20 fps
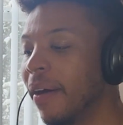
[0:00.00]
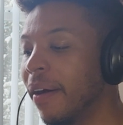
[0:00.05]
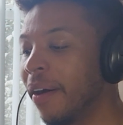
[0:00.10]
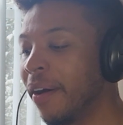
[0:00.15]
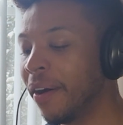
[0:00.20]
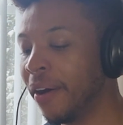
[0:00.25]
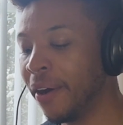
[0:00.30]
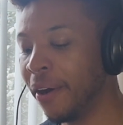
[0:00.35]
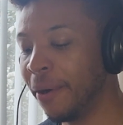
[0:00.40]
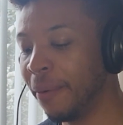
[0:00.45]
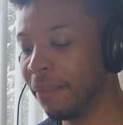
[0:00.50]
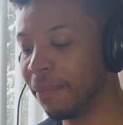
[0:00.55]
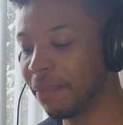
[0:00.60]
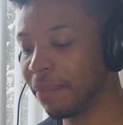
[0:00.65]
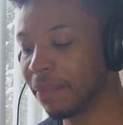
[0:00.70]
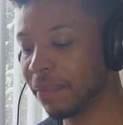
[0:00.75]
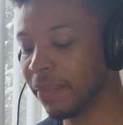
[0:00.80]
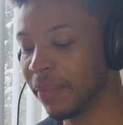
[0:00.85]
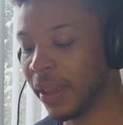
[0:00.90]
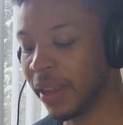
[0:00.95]

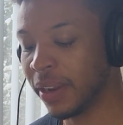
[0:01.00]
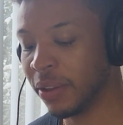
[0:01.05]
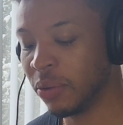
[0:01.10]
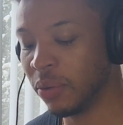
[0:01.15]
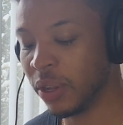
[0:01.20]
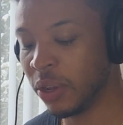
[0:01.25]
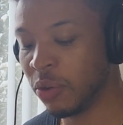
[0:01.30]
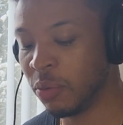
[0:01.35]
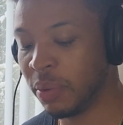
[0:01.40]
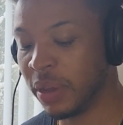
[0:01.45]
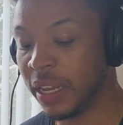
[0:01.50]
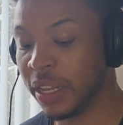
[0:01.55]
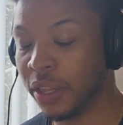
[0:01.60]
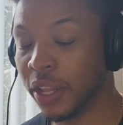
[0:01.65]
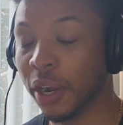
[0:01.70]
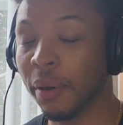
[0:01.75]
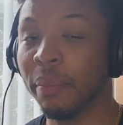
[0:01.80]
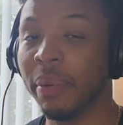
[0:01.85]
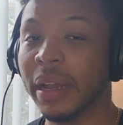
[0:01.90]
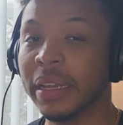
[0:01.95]
that it would be in
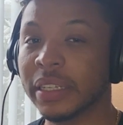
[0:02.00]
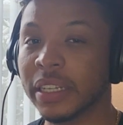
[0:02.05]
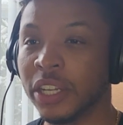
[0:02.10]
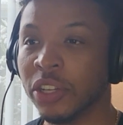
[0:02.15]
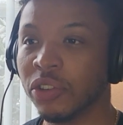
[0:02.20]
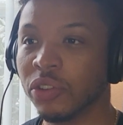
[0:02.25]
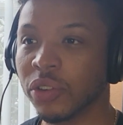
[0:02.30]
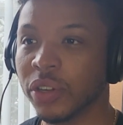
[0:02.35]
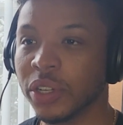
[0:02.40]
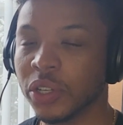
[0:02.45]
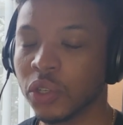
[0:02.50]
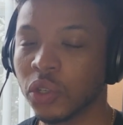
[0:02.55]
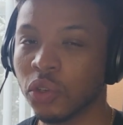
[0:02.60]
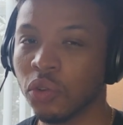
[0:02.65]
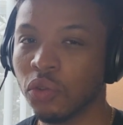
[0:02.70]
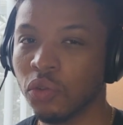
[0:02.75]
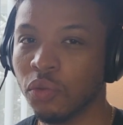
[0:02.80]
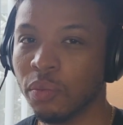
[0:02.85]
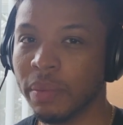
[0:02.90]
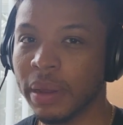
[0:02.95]
their best interest
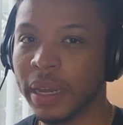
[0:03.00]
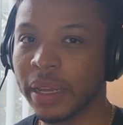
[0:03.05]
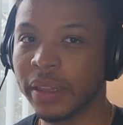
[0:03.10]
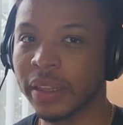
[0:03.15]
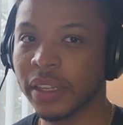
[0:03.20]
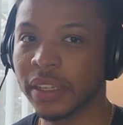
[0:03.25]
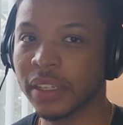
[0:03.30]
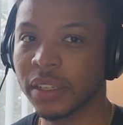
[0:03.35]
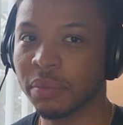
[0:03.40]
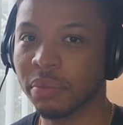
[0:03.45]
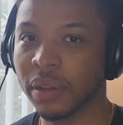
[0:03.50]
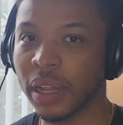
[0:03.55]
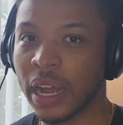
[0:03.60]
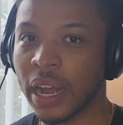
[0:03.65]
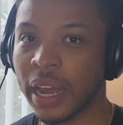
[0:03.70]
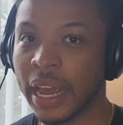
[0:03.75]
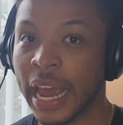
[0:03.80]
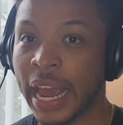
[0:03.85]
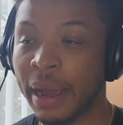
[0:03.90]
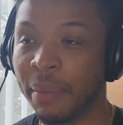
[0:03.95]
to make this
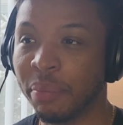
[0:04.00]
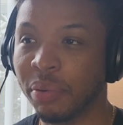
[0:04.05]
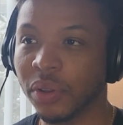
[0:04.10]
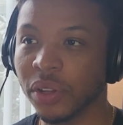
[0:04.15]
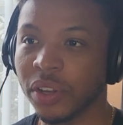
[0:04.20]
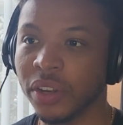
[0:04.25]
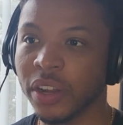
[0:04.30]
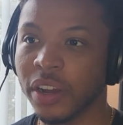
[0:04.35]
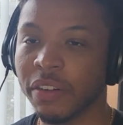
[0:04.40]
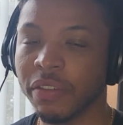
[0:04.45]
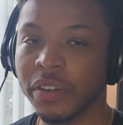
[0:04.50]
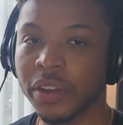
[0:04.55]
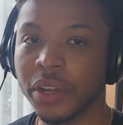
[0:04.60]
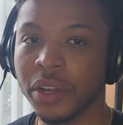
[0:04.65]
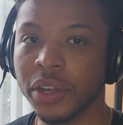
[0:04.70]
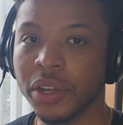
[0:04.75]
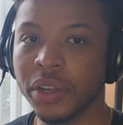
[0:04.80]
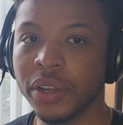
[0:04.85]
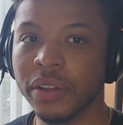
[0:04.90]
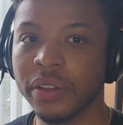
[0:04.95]
supply ample enough
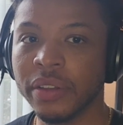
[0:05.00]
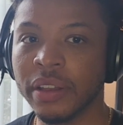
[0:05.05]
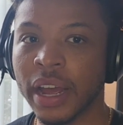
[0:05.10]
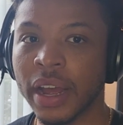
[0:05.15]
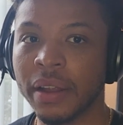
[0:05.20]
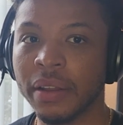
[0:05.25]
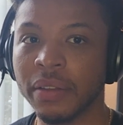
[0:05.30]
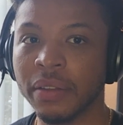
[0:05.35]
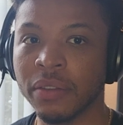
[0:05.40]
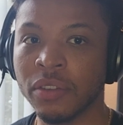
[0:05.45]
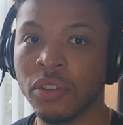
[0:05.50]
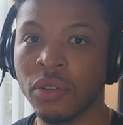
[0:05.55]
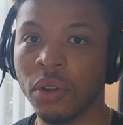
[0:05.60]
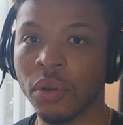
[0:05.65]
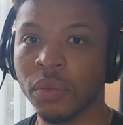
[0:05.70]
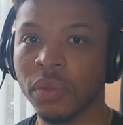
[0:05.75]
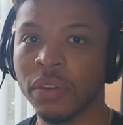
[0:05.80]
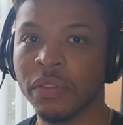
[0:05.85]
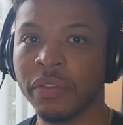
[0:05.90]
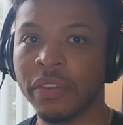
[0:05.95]
that
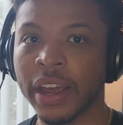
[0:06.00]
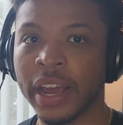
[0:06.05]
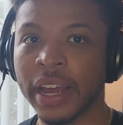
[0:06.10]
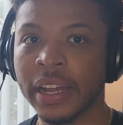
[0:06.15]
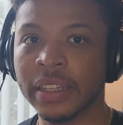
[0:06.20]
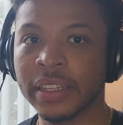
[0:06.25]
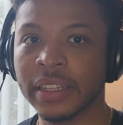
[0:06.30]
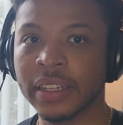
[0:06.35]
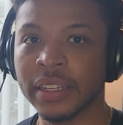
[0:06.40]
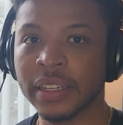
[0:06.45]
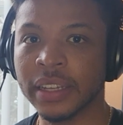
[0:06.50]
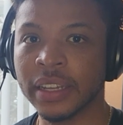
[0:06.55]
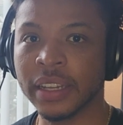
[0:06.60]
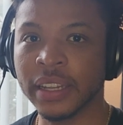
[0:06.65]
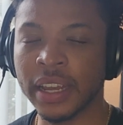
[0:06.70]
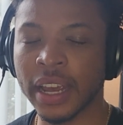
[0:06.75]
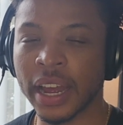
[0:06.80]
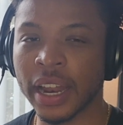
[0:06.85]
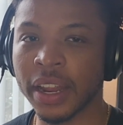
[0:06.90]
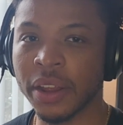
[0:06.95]
the fans can
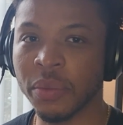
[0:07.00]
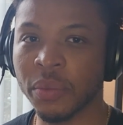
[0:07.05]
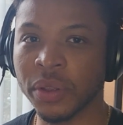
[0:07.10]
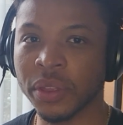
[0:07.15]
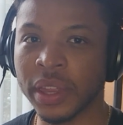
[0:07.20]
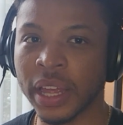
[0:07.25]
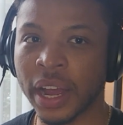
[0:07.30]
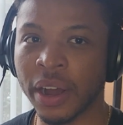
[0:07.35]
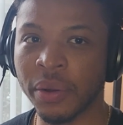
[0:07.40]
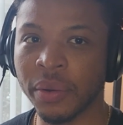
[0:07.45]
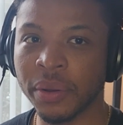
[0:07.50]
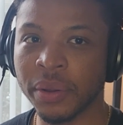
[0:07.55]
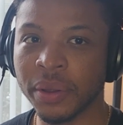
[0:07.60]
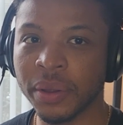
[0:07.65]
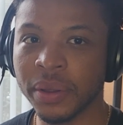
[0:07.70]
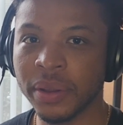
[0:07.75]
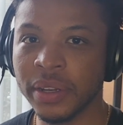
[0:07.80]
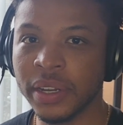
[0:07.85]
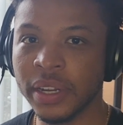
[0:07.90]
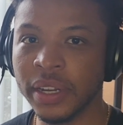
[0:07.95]
get it without
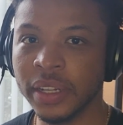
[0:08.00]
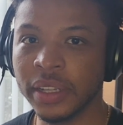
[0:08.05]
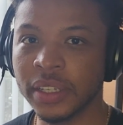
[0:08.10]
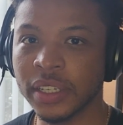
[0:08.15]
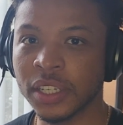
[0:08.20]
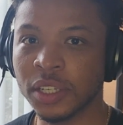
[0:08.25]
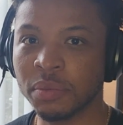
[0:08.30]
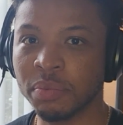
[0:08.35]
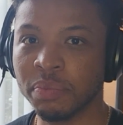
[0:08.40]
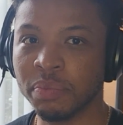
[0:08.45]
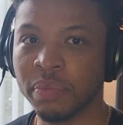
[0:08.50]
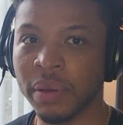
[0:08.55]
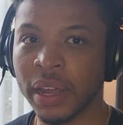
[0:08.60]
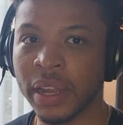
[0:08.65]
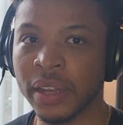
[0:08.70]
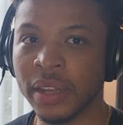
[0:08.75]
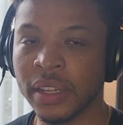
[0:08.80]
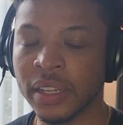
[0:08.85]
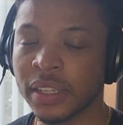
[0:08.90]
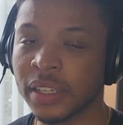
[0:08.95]
needing to
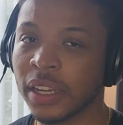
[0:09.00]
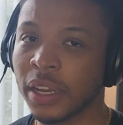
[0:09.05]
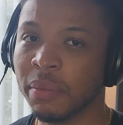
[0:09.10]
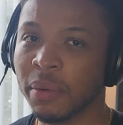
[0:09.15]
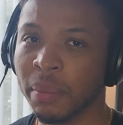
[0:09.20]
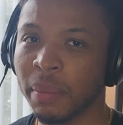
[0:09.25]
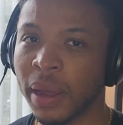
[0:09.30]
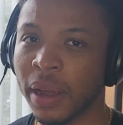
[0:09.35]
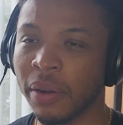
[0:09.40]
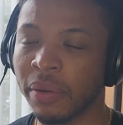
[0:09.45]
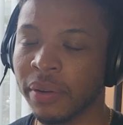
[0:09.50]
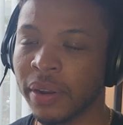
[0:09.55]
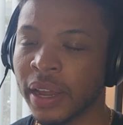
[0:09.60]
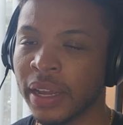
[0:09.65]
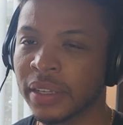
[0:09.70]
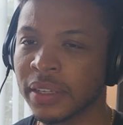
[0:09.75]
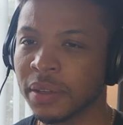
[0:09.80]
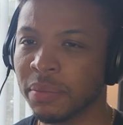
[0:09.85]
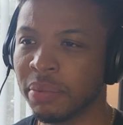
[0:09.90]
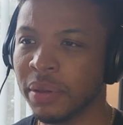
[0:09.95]
spend the same amount
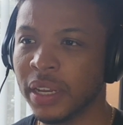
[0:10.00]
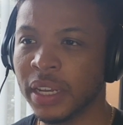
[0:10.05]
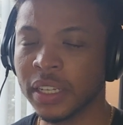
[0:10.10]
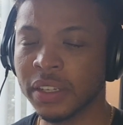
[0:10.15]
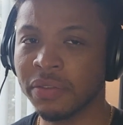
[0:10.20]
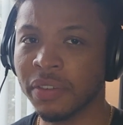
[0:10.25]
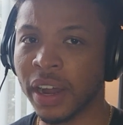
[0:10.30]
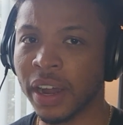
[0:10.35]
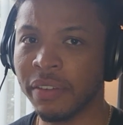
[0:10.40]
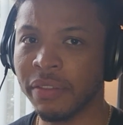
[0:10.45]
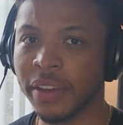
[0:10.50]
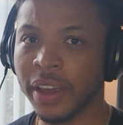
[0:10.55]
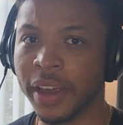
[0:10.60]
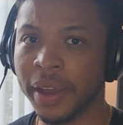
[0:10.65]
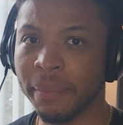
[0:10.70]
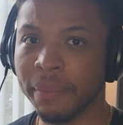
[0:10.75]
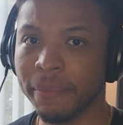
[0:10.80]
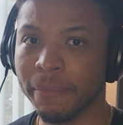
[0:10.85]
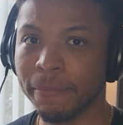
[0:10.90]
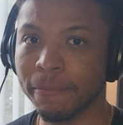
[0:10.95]
as a PS5
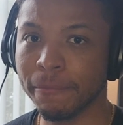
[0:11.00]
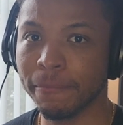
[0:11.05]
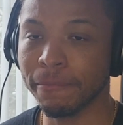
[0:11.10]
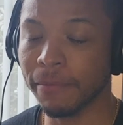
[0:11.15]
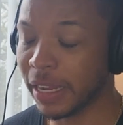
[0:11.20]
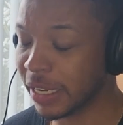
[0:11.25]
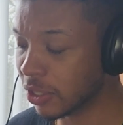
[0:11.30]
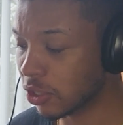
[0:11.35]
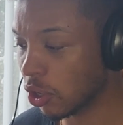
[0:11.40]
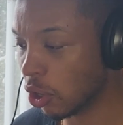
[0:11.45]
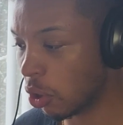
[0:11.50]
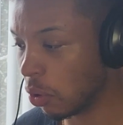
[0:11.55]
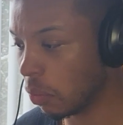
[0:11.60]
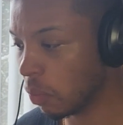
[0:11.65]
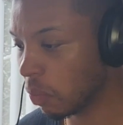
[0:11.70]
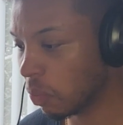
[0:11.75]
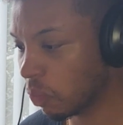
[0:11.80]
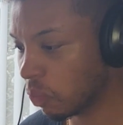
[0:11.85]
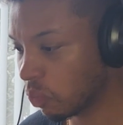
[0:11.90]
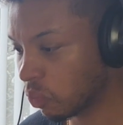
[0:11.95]
game. That's
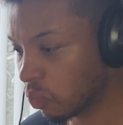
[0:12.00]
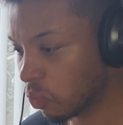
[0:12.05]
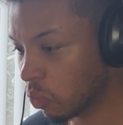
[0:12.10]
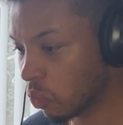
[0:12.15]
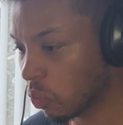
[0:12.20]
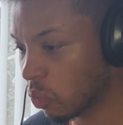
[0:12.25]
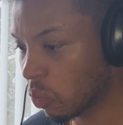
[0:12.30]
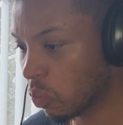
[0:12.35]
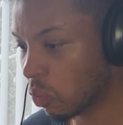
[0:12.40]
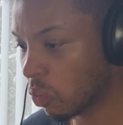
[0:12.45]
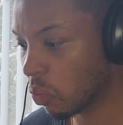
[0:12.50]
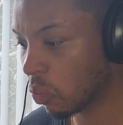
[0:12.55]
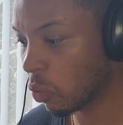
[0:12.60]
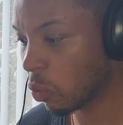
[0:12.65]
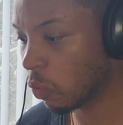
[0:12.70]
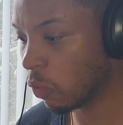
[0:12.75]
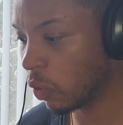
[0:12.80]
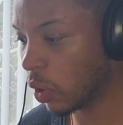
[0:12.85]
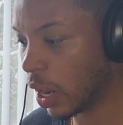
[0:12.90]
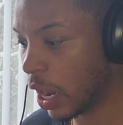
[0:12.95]
all.
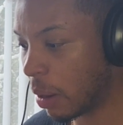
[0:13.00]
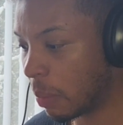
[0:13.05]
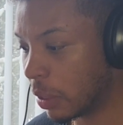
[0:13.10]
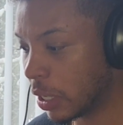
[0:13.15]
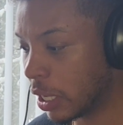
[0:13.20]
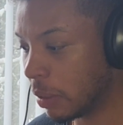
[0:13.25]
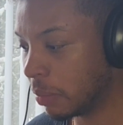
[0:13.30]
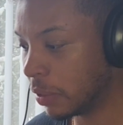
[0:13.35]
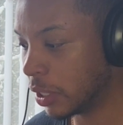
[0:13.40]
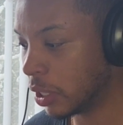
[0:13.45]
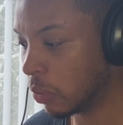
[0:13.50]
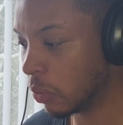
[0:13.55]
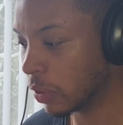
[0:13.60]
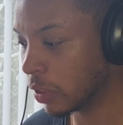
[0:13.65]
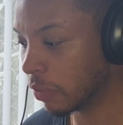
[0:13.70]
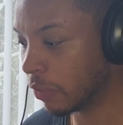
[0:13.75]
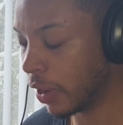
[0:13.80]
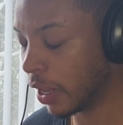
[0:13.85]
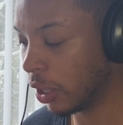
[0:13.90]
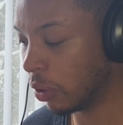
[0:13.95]
For now, I'm gonna keep seeing what's
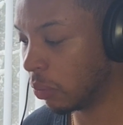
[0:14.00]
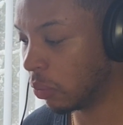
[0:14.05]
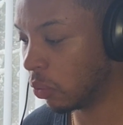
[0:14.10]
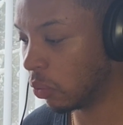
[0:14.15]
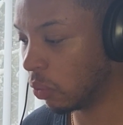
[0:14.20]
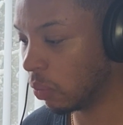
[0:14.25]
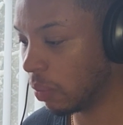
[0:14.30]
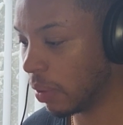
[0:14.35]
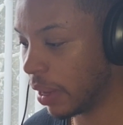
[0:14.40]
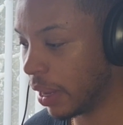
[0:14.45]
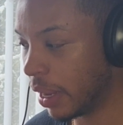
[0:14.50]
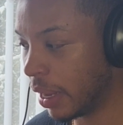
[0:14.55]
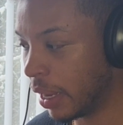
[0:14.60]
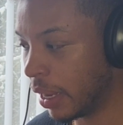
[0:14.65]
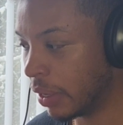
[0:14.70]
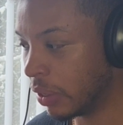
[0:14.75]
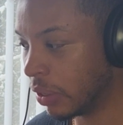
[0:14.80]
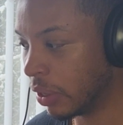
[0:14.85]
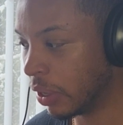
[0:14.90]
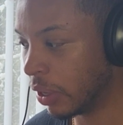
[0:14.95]
available,
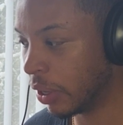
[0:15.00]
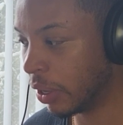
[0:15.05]
and